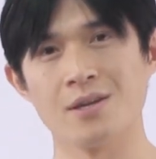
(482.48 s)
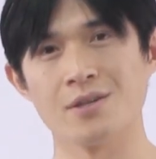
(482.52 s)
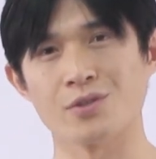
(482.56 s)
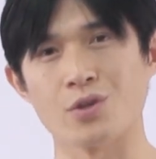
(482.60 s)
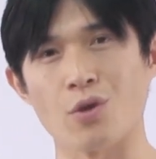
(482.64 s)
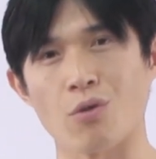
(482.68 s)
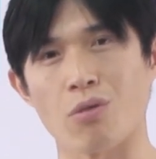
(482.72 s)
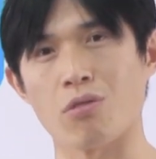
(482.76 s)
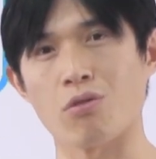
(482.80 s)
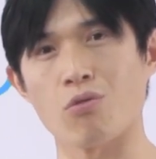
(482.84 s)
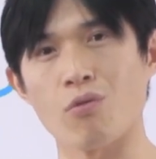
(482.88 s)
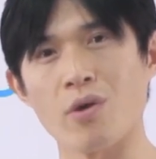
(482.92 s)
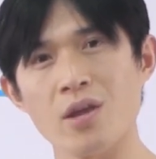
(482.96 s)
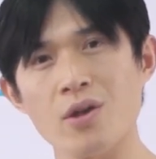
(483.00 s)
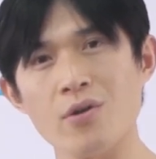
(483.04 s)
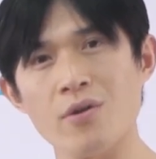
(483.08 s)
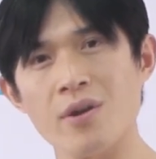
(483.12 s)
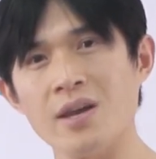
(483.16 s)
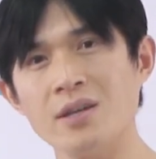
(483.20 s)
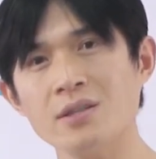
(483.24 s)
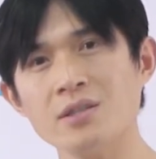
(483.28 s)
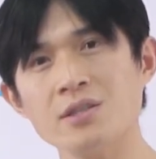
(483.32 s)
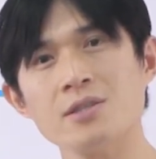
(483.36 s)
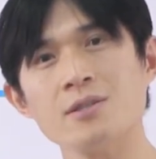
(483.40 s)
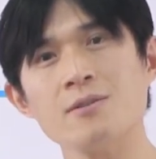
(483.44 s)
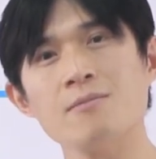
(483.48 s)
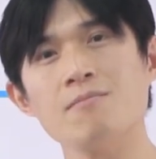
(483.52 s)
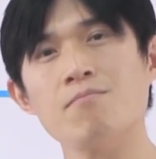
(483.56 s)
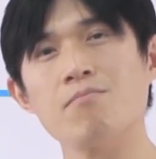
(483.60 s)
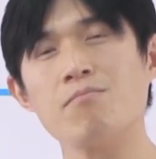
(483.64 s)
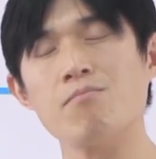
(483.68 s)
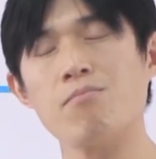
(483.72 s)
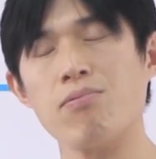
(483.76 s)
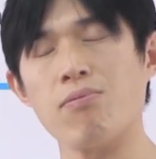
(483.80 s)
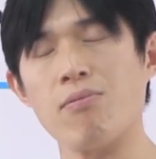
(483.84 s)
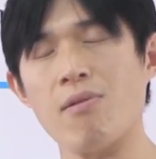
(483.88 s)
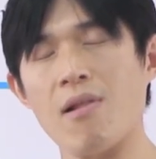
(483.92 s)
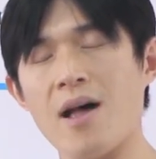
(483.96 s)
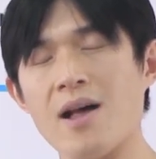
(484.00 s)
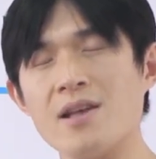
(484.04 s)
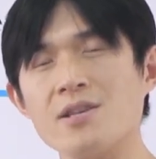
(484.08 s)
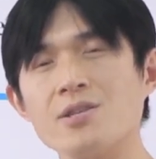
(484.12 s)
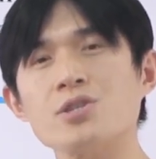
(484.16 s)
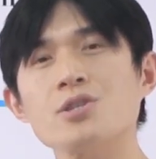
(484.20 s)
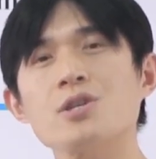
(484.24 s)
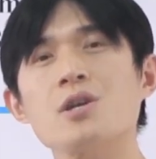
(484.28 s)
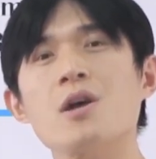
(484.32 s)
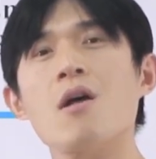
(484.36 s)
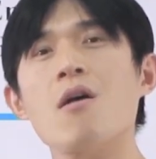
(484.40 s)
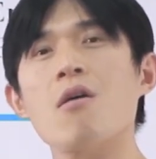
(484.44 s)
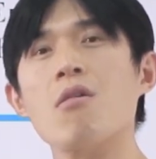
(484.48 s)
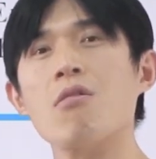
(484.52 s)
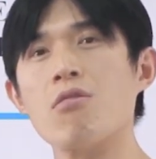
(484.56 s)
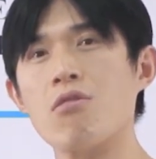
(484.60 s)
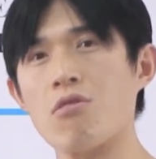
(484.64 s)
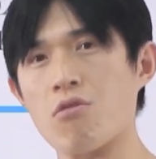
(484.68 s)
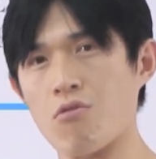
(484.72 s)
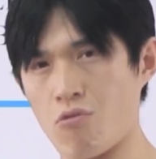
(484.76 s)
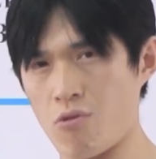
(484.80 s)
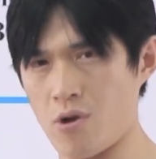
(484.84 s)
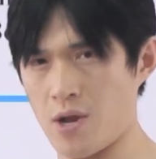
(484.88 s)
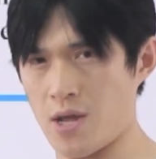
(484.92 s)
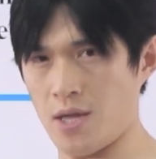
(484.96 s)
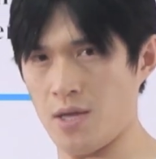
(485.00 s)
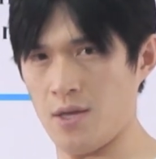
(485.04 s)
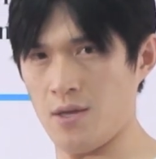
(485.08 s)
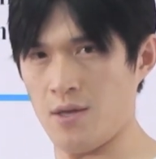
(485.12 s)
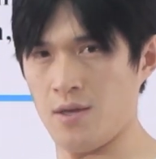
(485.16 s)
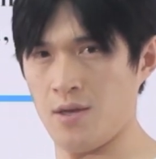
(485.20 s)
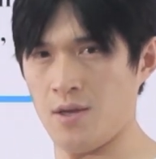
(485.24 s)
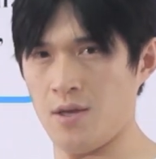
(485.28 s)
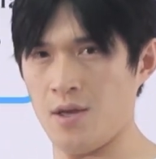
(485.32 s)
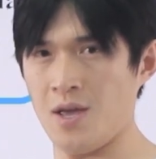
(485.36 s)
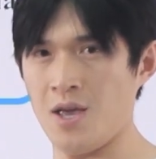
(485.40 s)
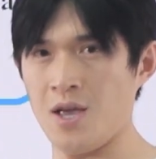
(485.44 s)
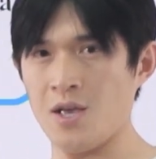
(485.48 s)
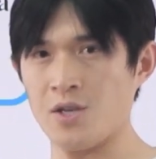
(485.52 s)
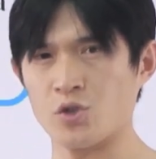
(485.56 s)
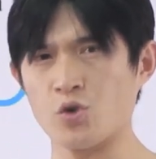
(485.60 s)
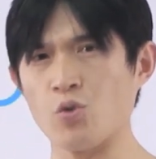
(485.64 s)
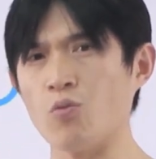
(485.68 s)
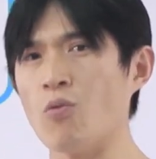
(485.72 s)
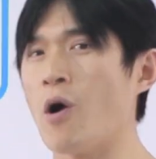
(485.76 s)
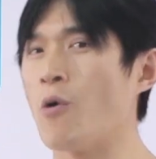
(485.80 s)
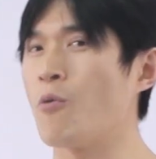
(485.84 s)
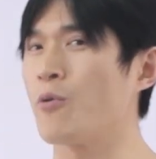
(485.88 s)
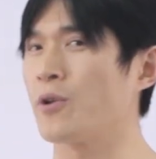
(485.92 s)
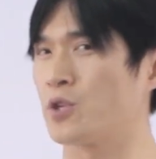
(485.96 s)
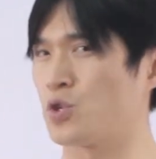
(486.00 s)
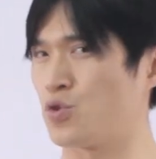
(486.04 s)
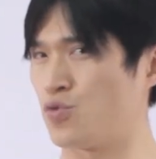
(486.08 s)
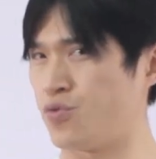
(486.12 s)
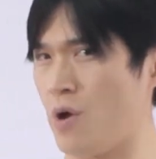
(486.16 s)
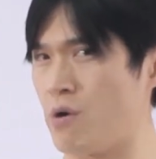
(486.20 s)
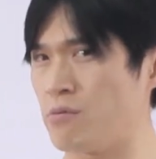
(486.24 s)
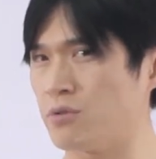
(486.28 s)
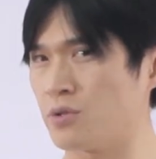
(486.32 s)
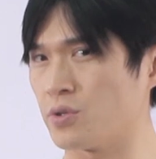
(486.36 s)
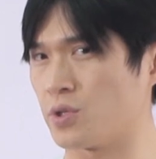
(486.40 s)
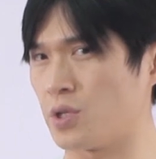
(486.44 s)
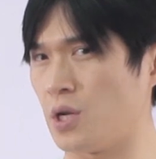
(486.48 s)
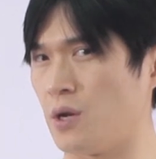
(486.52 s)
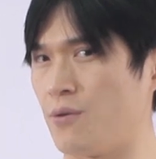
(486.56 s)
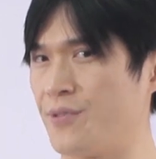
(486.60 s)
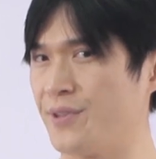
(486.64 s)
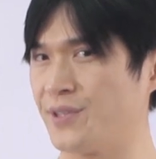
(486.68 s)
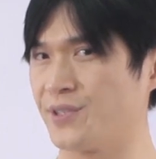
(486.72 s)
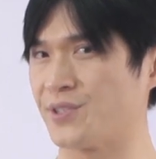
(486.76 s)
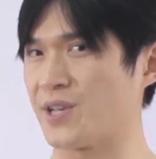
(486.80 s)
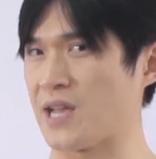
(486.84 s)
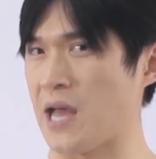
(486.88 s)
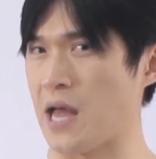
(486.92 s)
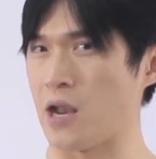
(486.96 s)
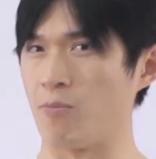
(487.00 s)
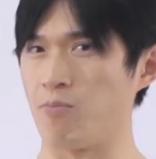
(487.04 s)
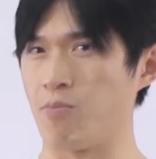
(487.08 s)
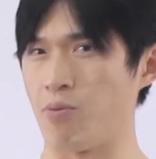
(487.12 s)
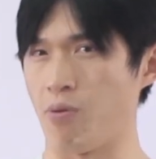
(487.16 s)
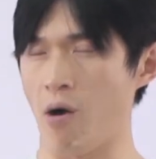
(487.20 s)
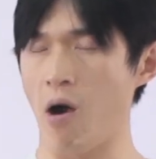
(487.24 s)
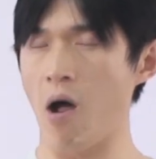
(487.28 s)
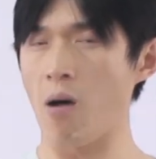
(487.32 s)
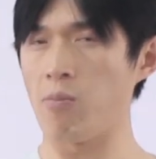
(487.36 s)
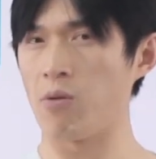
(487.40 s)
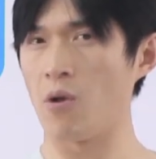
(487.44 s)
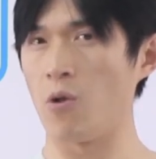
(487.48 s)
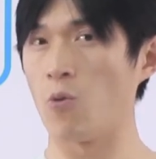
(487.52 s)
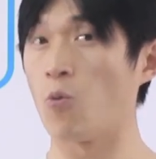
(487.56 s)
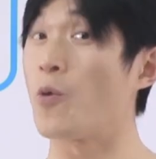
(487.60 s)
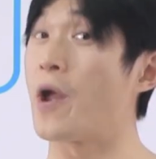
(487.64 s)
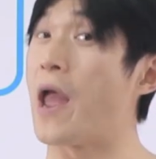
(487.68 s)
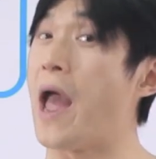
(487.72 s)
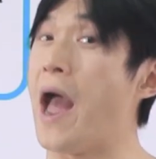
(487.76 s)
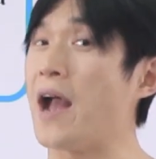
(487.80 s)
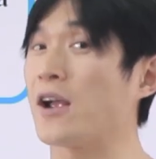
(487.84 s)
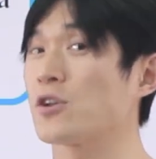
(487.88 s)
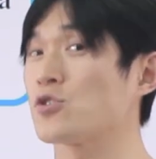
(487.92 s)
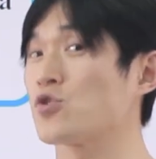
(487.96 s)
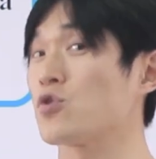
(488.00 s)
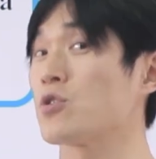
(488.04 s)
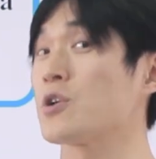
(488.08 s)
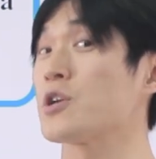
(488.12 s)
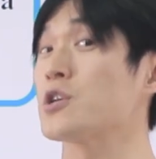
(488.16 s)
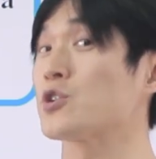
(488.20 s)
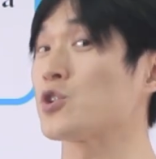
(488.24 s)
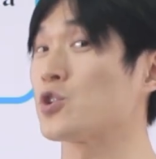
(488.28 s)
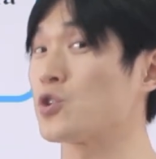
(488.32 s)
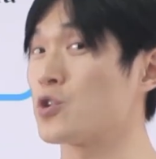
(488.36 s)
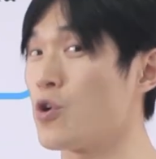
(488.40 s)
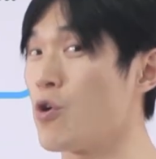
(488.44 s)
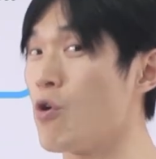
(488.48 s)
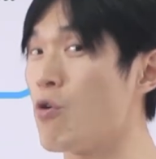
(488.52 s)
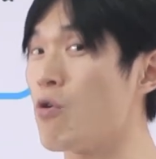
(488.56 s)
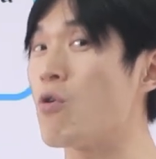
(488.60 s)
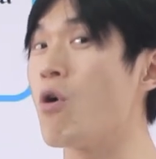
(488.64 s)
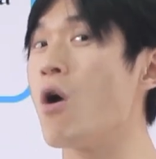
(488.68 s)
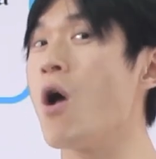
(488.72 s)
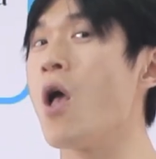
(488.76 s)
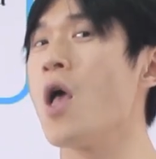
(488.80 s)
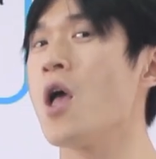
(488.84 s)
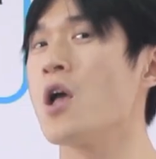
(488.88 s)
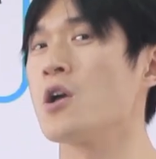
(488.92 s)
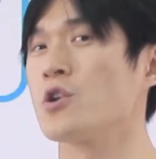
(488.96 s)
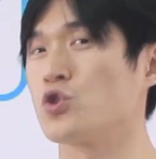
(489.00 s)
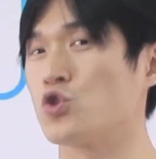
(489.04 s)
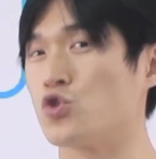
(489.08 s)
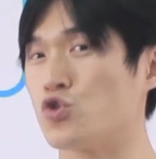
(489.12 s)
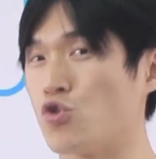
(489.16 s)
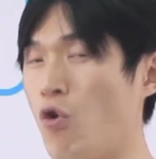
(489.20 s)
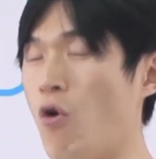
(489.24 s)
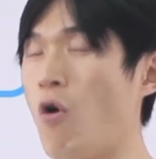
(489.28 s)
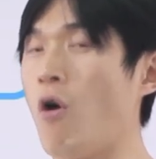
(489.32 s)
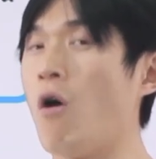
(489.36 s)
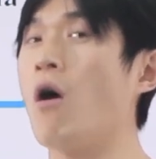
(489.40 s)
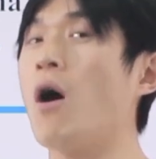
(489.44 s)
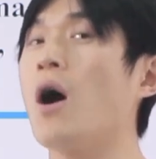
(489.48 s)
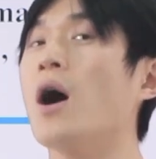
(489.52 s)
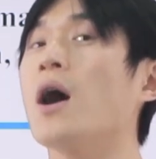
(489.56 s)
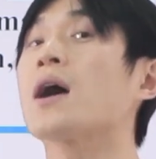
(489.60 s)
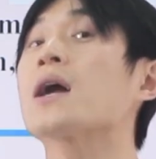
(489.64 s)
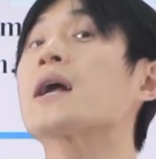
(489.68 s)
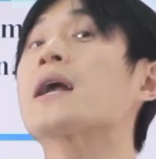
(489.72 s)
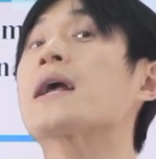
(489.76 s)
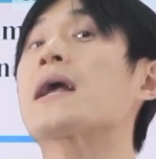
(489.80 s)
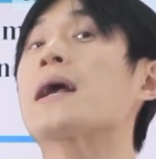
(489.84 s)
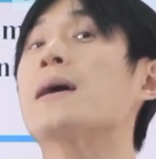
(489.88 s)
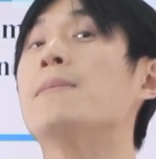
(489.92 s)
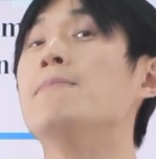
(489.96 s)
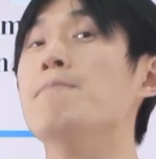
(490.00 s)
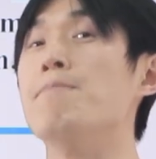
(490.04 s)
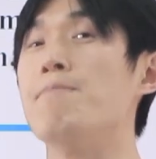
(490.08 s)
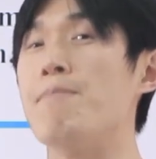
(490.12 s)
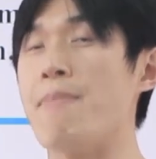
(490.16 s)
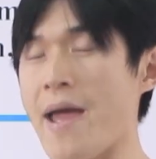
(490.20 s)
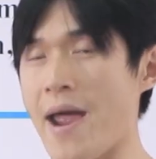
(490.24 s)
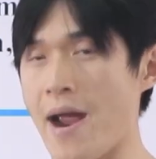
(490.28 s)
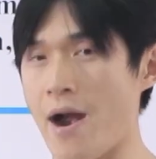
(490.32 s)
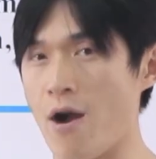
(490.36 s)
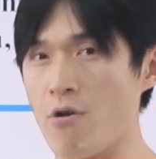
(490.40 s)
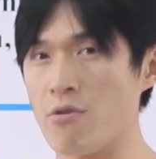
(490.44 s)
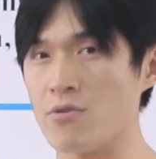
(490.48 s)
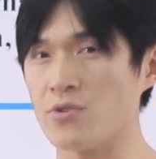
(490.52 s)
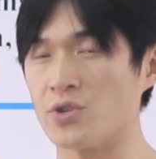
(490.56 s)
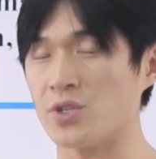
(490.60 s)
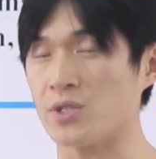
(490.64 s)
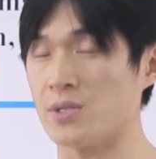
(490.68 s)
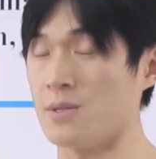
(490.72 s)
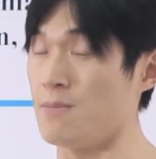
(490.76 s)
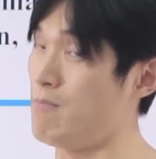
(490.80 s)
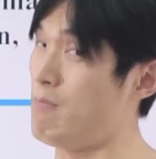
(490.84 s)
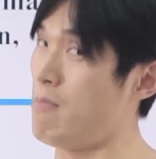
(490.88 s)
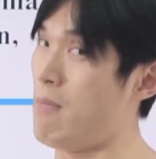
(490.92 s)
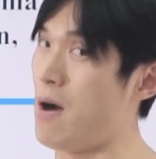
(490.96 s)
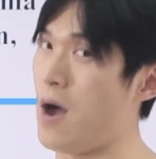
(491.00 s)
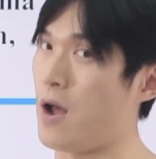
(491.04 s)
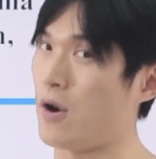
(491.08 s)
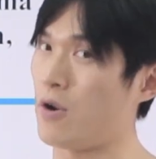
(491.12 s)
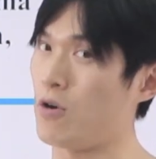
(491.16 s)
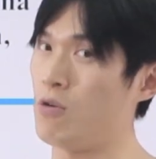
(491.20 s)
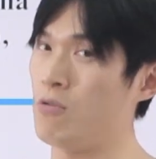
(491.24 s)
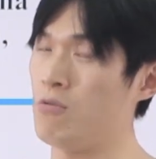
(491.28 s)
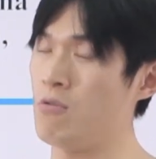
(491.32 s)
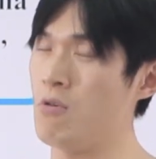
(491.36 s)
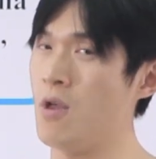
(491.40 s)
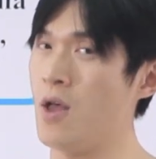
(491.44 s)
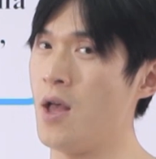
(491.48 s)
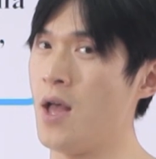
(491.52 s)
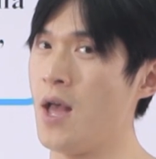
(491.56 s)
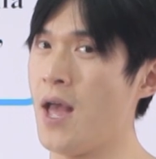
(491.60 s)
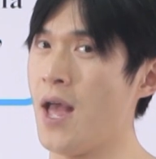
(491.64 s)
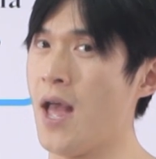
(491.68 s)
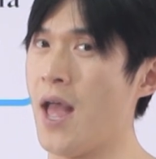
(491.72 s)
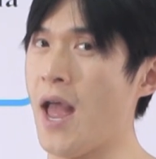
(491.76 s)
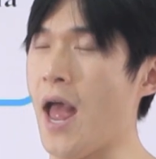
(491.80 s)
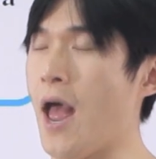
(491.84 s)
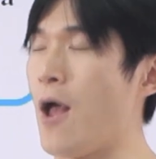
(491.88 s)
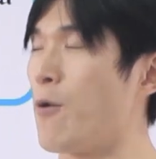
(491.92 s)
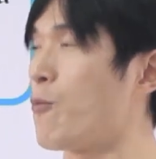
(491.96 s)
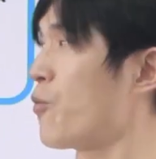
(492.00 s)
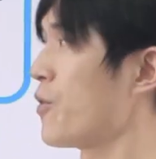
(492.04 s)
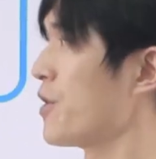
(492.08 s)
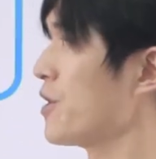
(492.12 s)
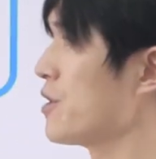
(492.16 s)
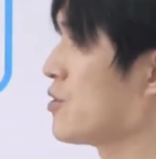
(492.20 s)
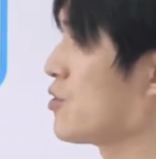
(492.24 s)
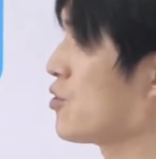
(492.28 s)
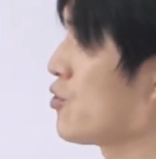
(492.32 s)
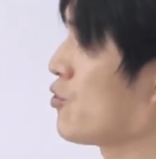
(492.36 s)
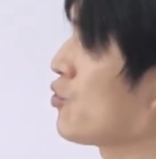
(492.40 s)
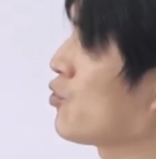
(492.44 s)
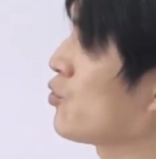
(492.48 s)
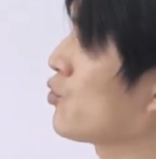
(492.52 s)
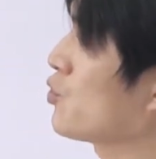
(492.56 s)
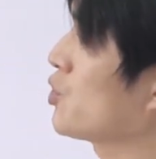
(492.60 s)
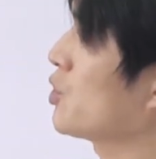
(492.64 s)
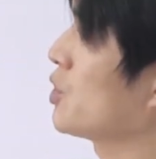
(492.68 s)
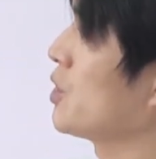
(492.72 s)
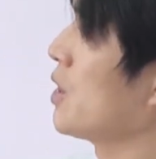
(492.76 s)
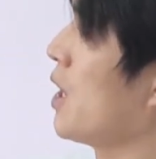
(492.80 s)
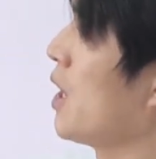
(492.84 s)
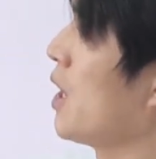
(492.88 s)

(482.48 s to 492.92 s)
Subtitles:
so 3 units plus 3. So when we try to solve this kind of problem, we actually still draw a comparison model, and we use